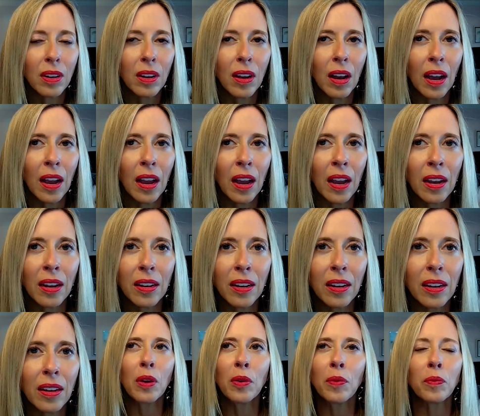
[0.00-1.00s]
It
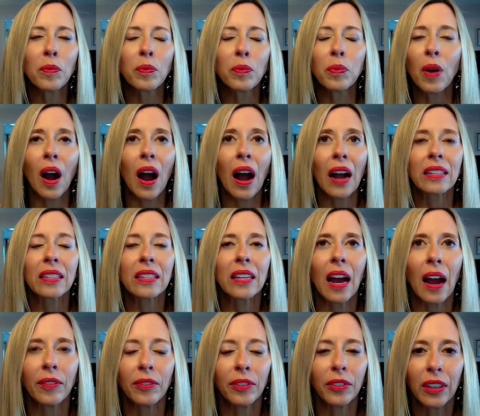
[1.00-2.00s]
rocked
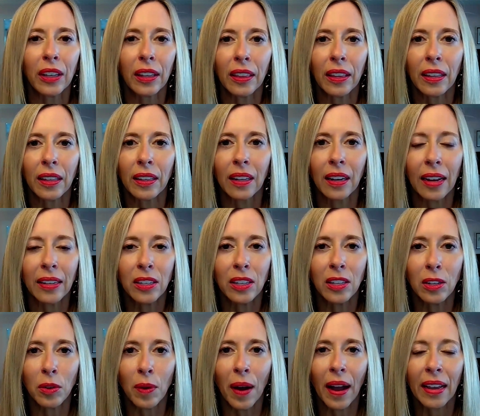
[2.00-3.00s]
everything that I
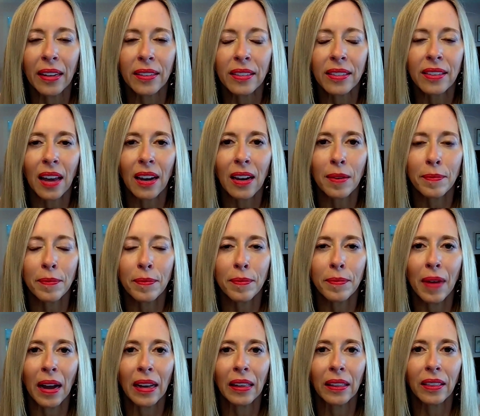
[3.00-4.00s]
knew. I had set up
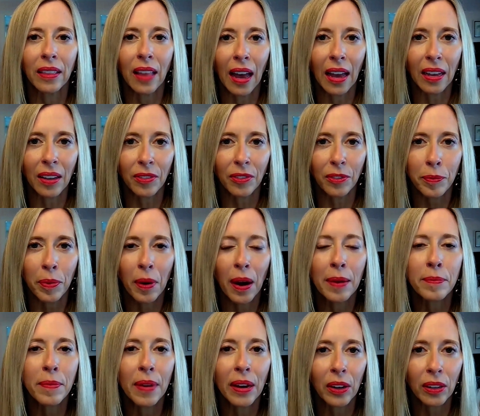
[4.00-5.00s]
my life
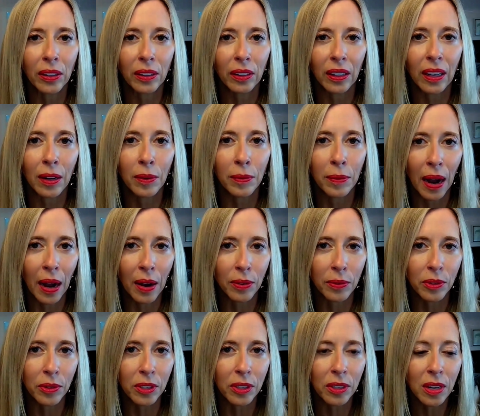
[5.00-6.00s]
primarily
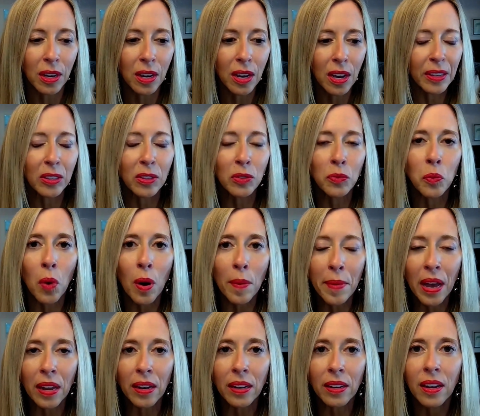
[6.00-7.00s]
around this
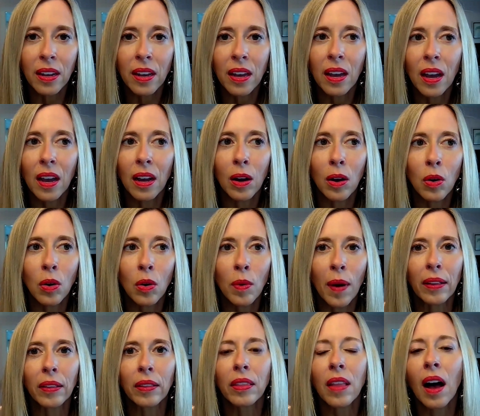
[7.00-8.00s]
woman who
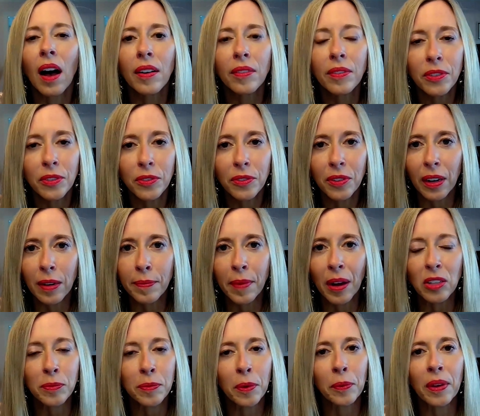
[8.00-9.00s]
I loved very
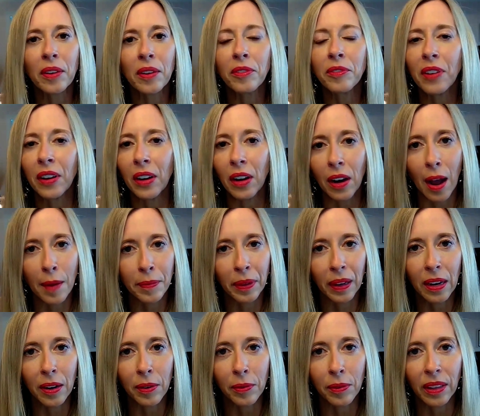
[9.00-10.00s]
much, but we had a very
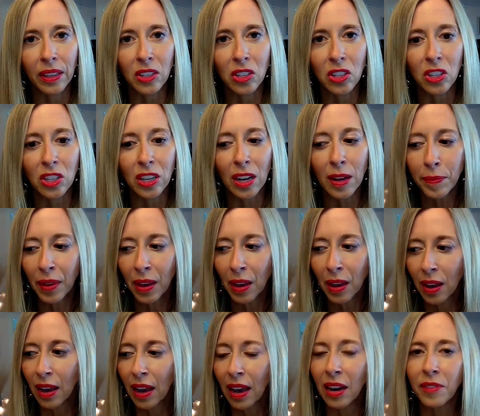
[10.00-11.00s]
complicated relationship.
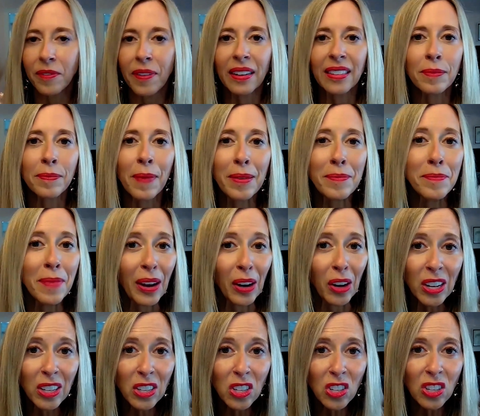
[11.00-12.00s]
It affected my
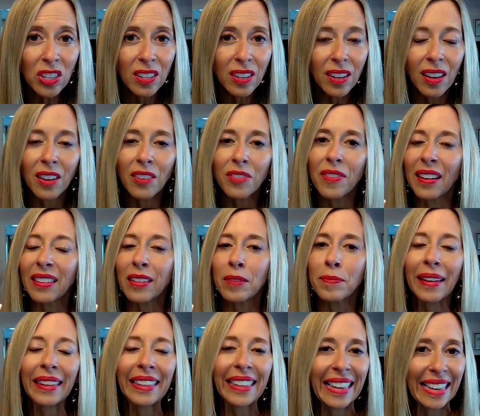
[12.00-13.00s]
marriage. It affected
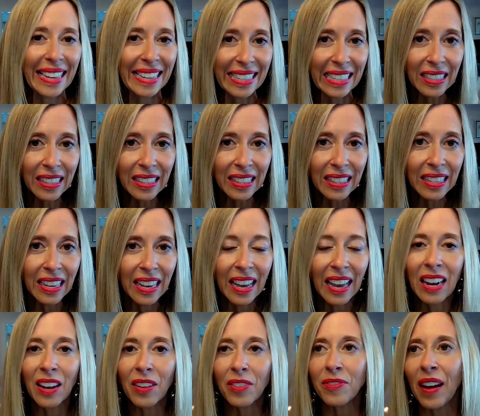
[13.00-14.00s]
my kids.
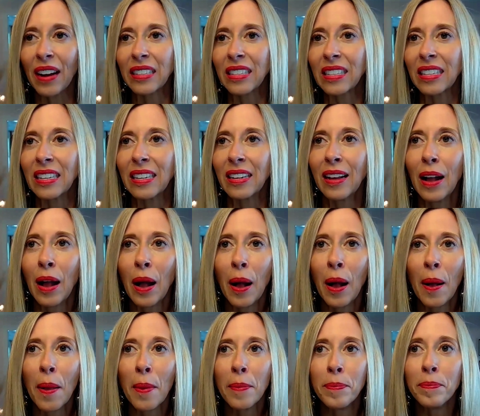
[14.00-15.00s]
It affected
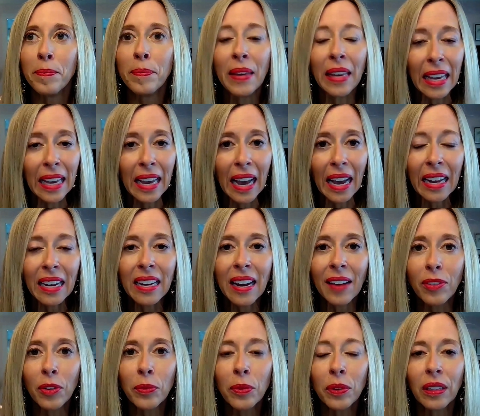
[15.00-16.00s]
me. I had
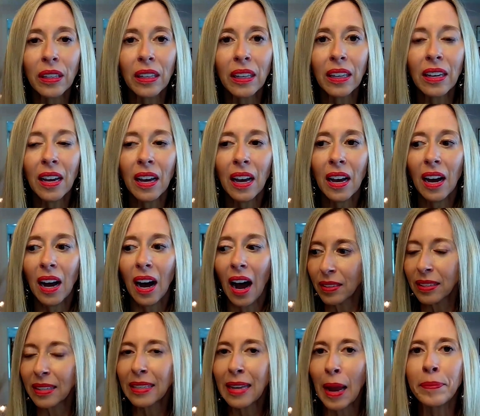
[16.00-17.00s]
never really
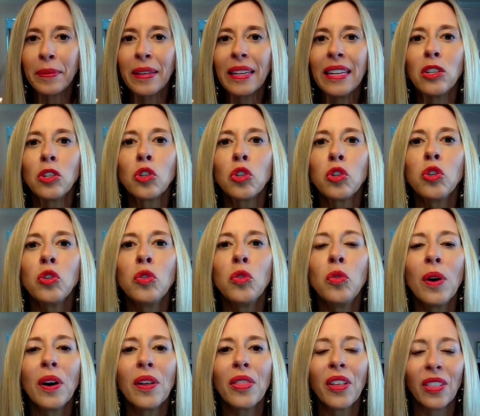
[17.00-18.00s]
stepped
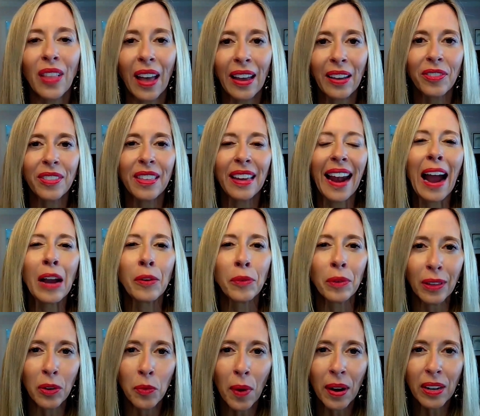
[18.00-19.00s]
into the life that I
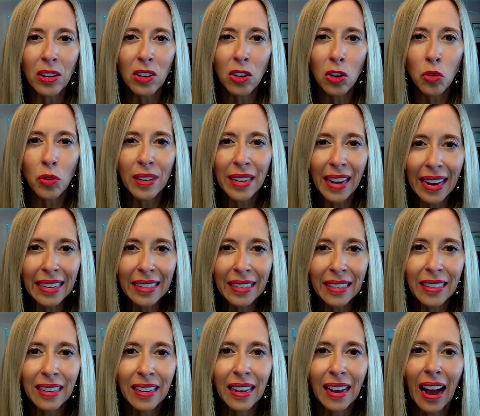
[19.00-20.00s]
really wanted to create.
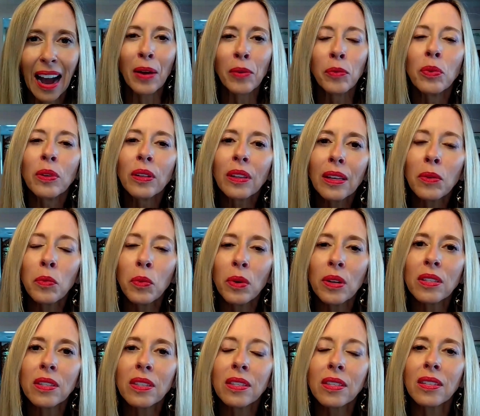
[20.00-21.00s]
I really
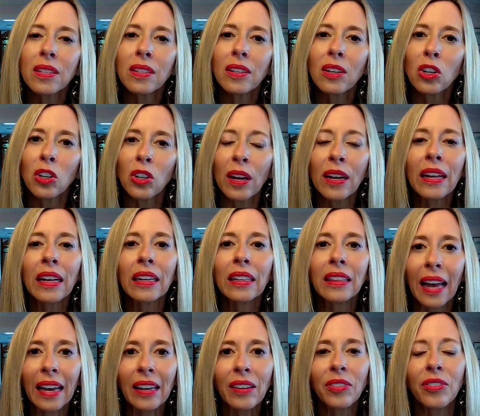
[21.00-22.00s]
was creating a
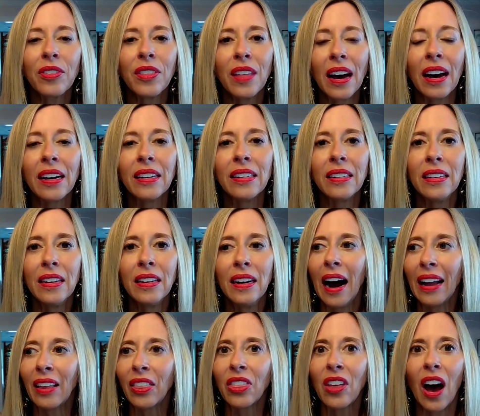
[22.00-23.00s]
life that
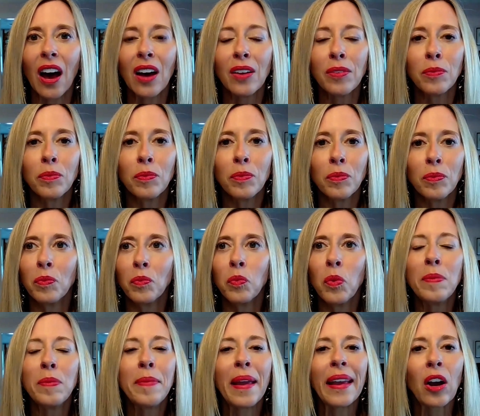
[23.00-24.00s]
I thought
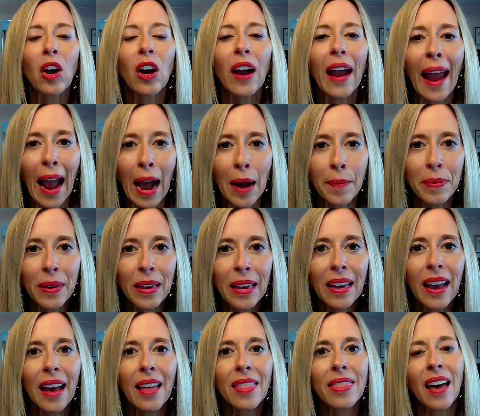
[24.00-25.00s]
would make her
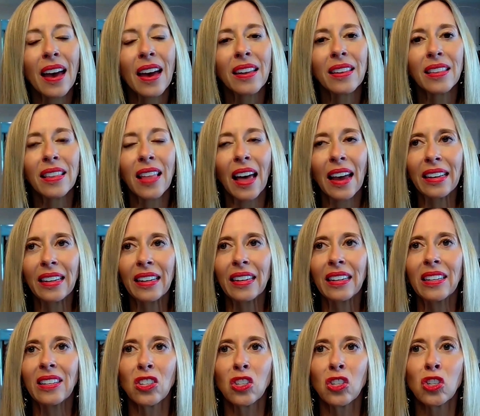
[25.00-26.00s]
happy and that like
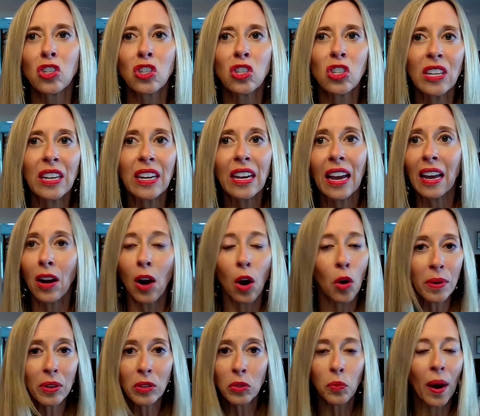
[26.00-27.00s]
she had
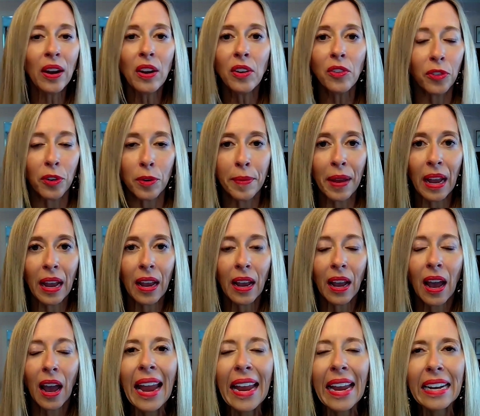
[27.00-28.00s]
always wanted for me.
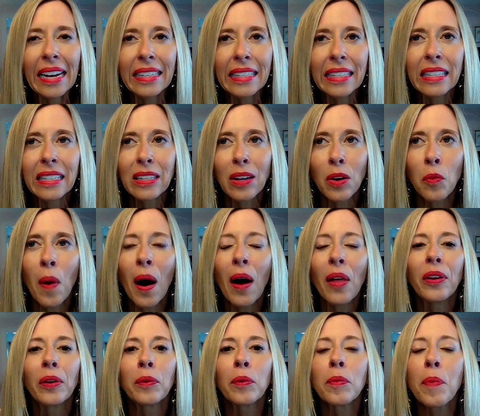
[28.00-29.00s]
And while
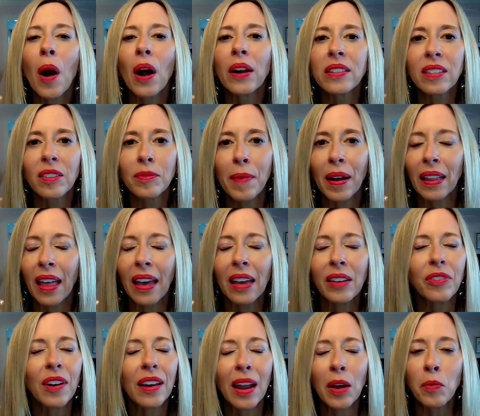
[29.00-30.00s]
there were parts of my
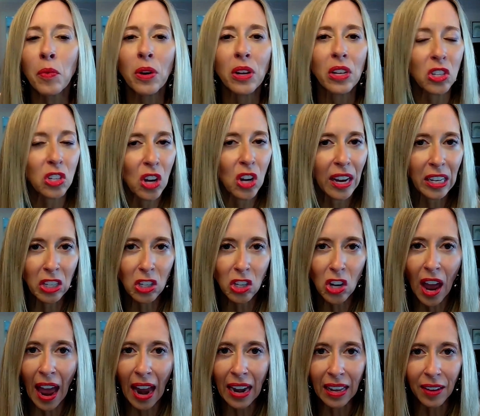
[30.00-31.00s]
life and I wouldn't change
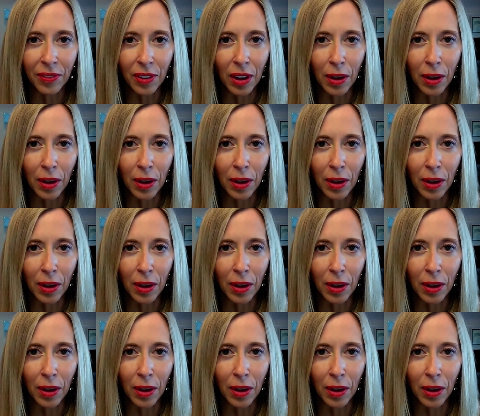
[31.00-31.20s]
any of